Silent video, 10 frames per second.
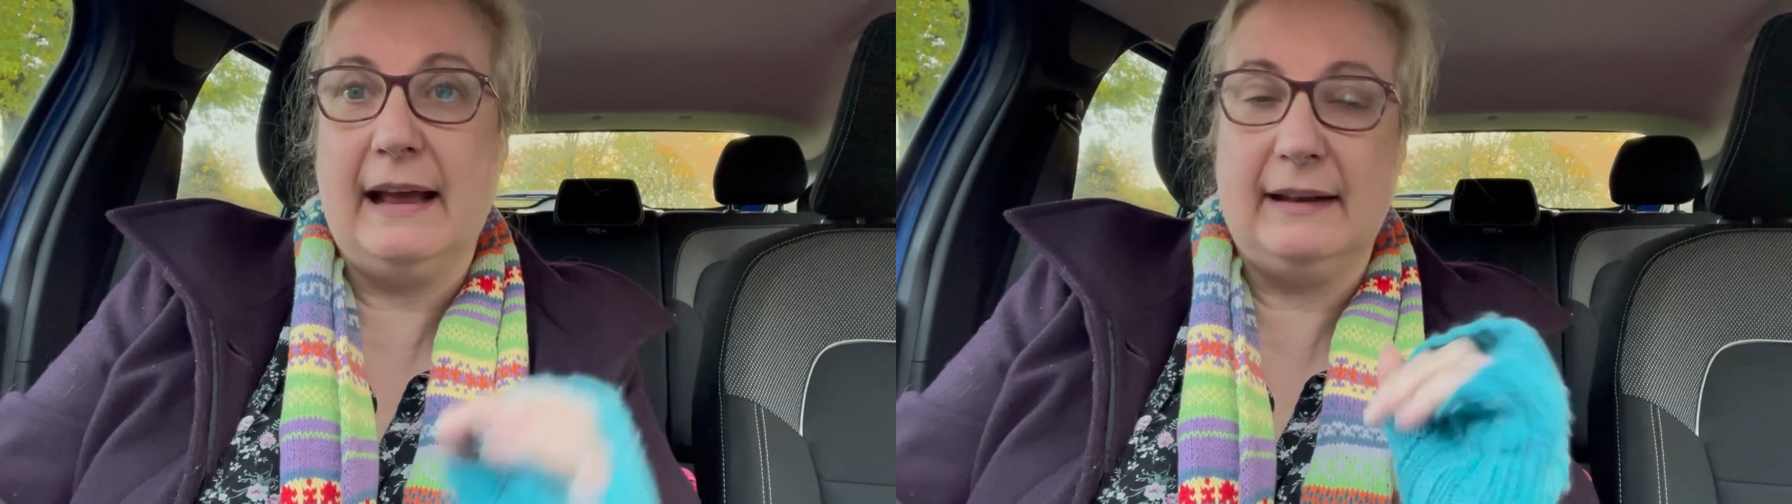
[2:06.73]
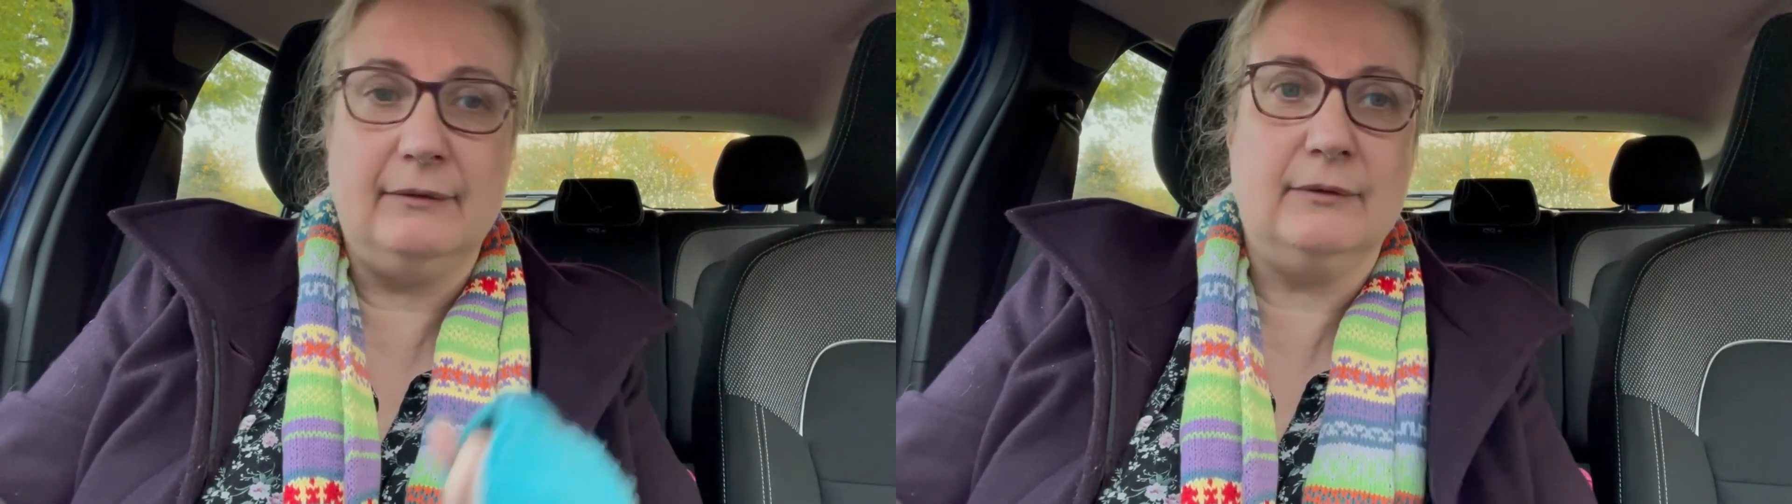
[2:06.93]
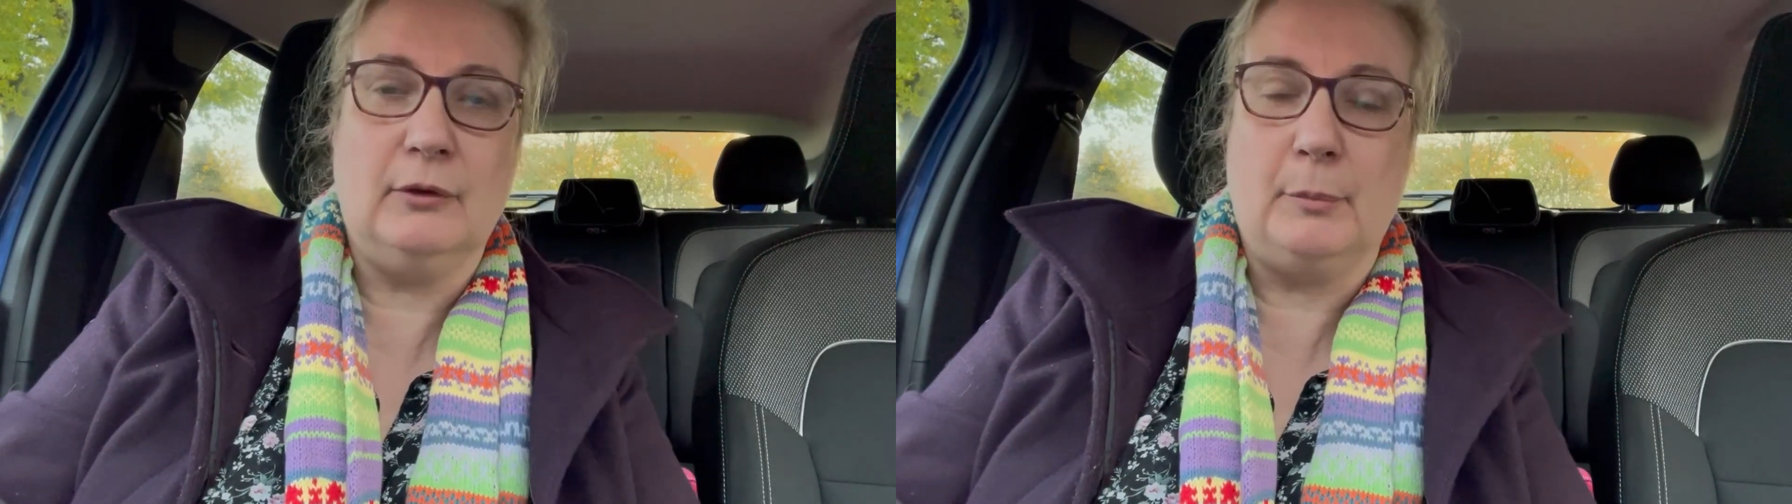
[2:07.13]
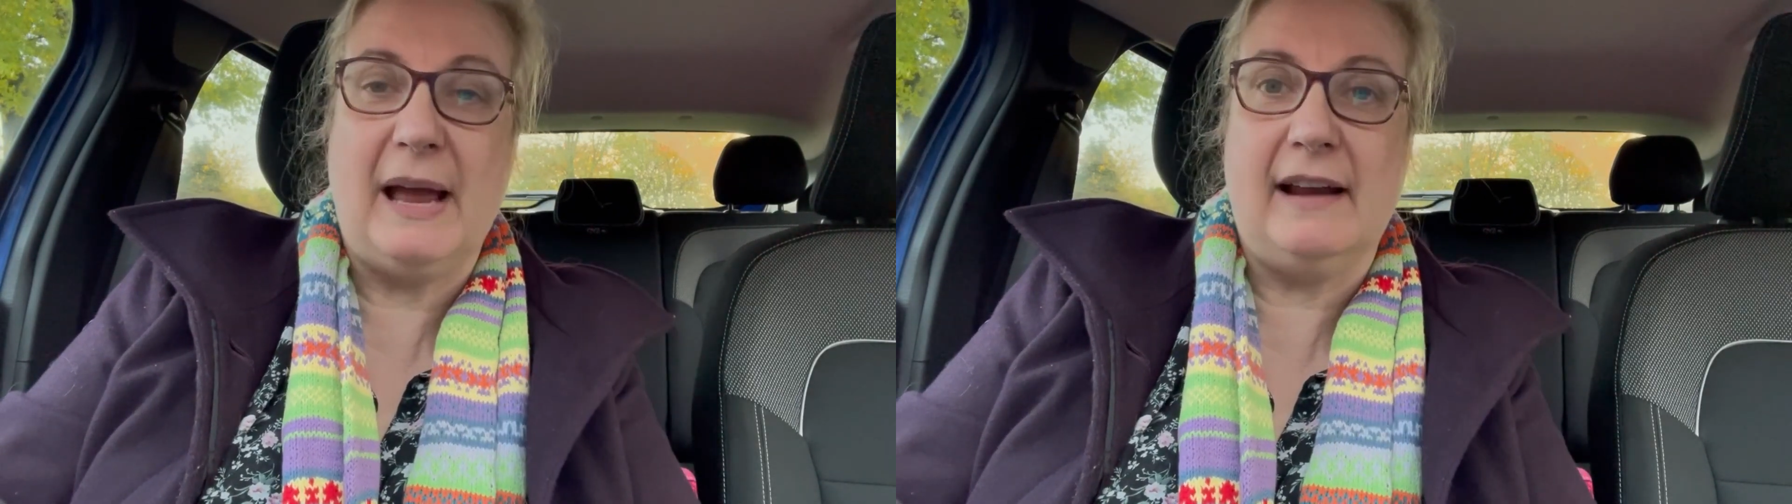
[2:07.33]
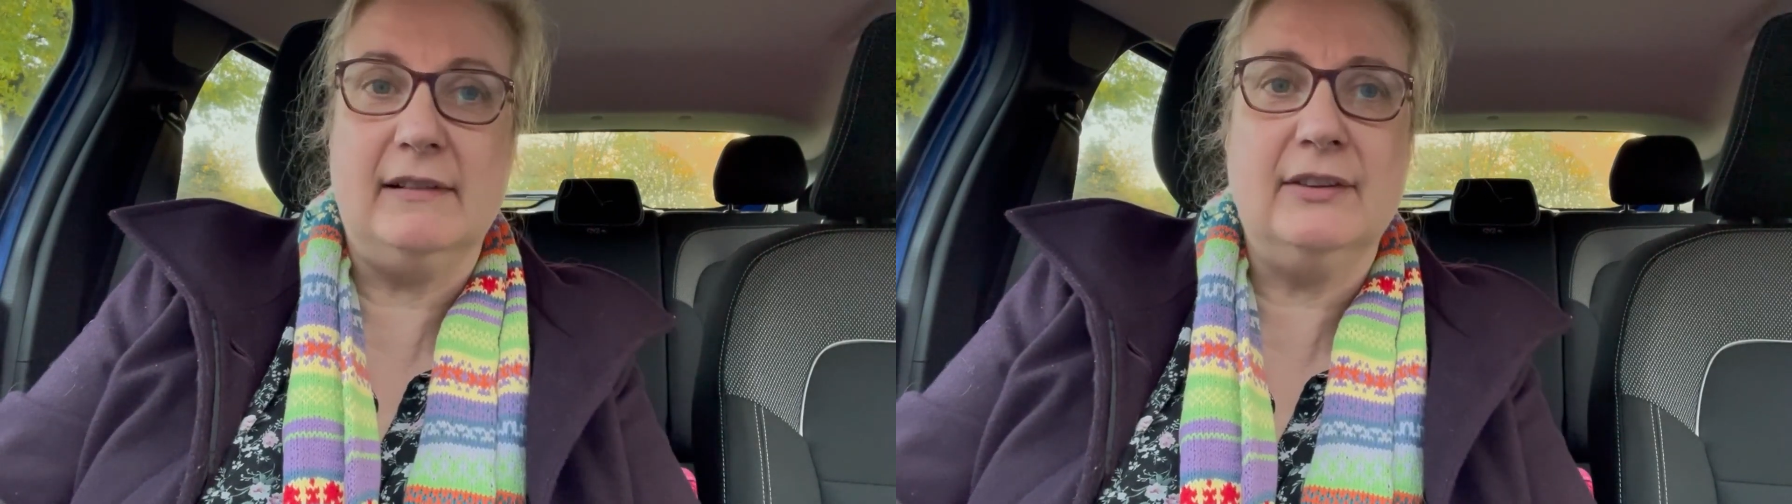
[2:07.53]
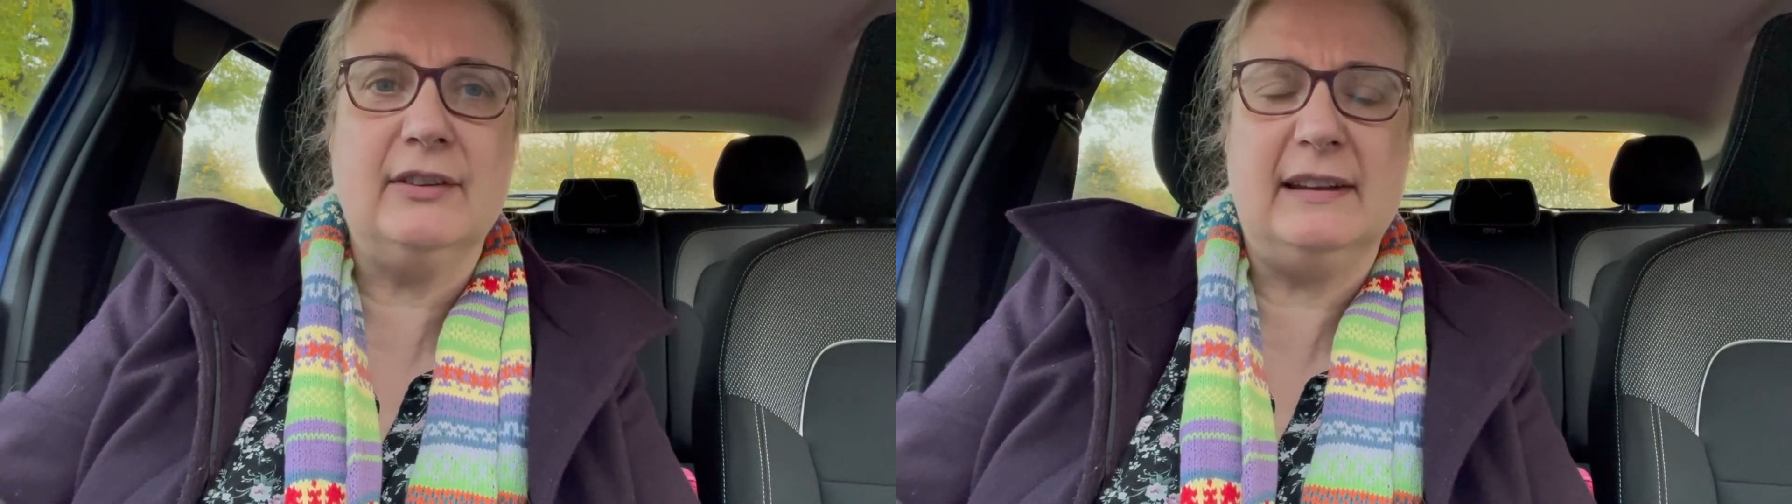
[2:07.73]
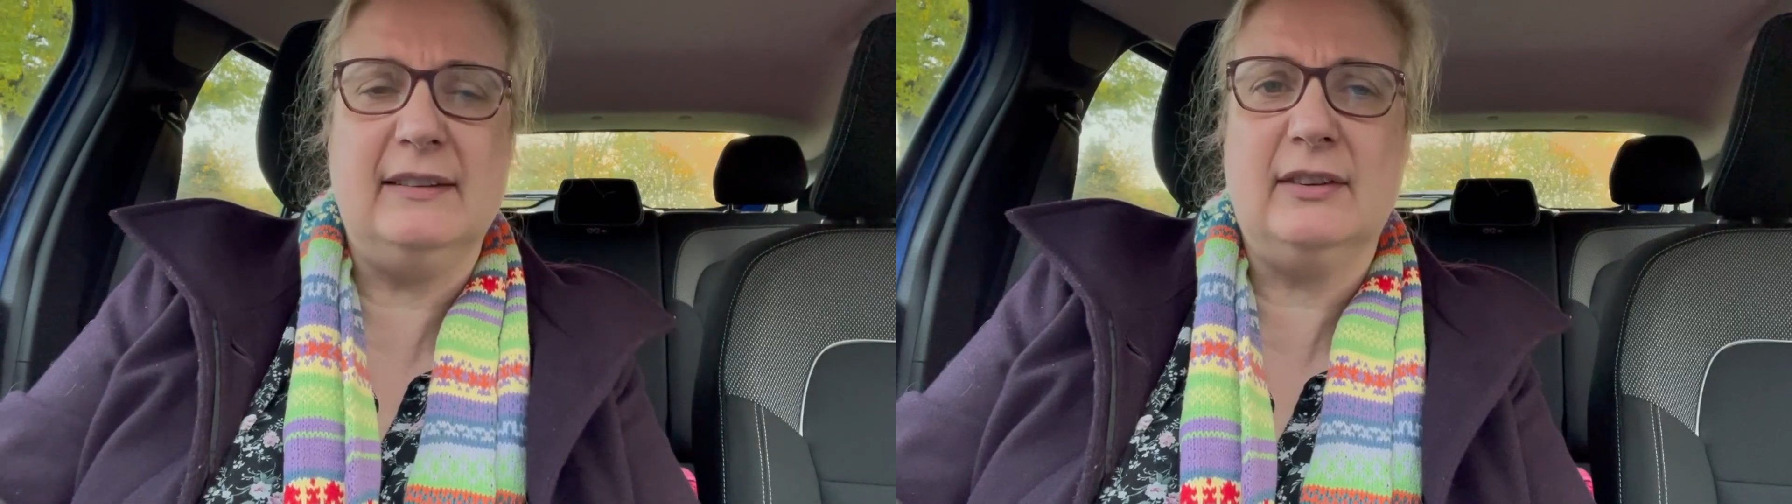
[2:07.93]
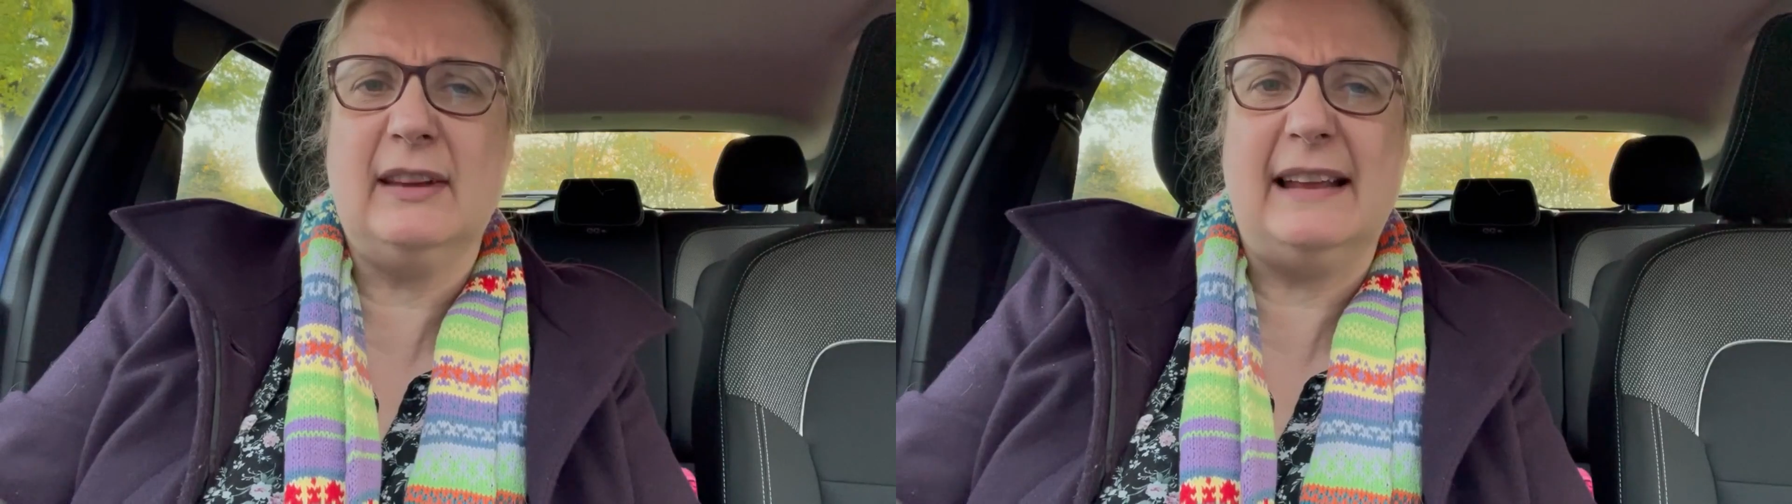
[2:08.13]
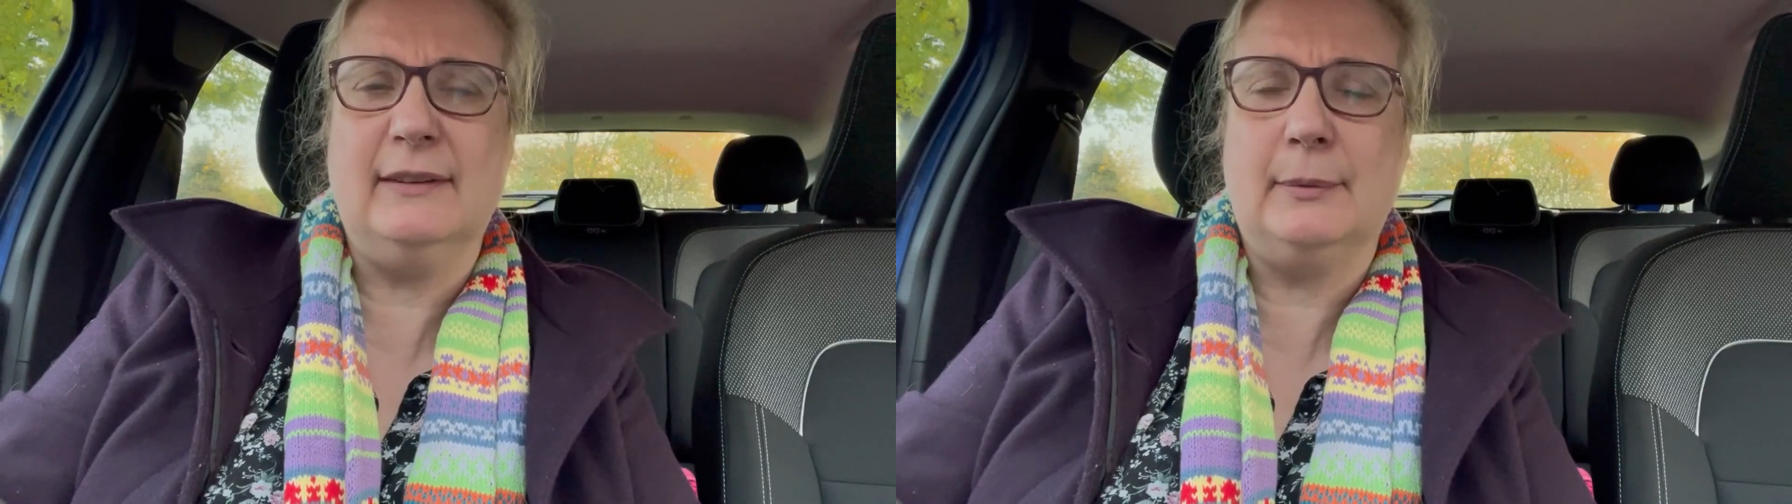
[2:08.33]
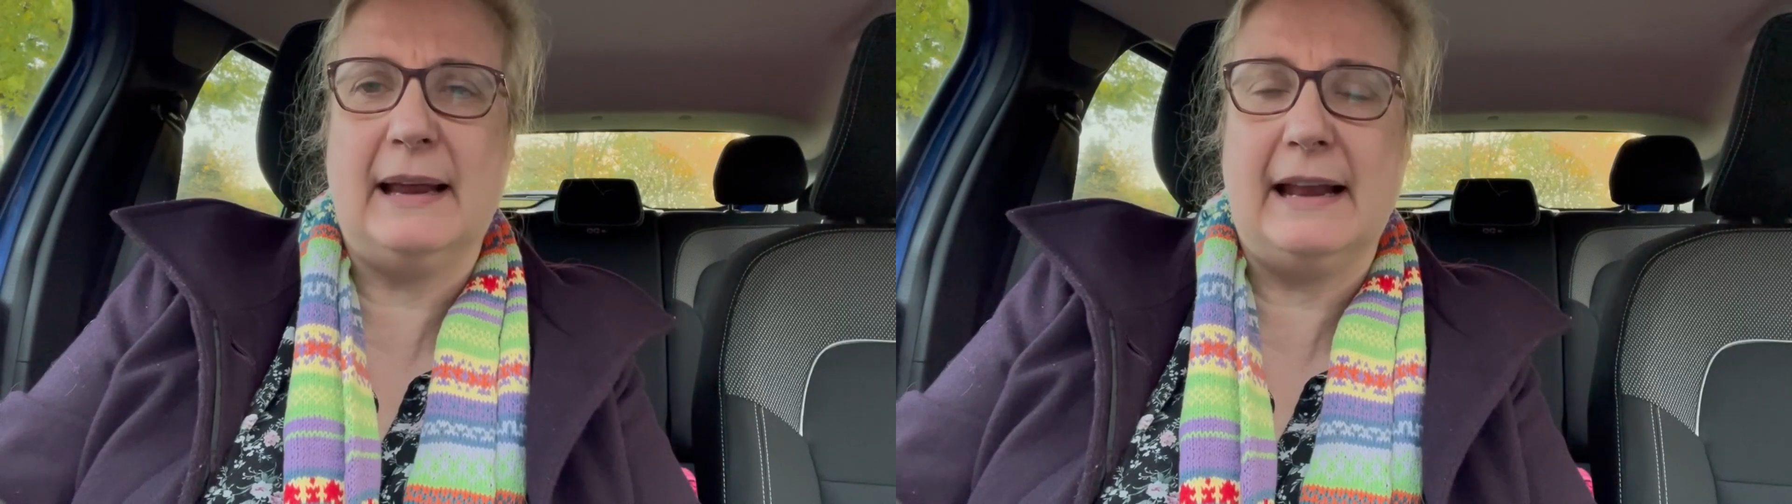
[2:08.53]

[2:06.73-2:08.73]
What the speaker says: and or parents, and it's 7:50.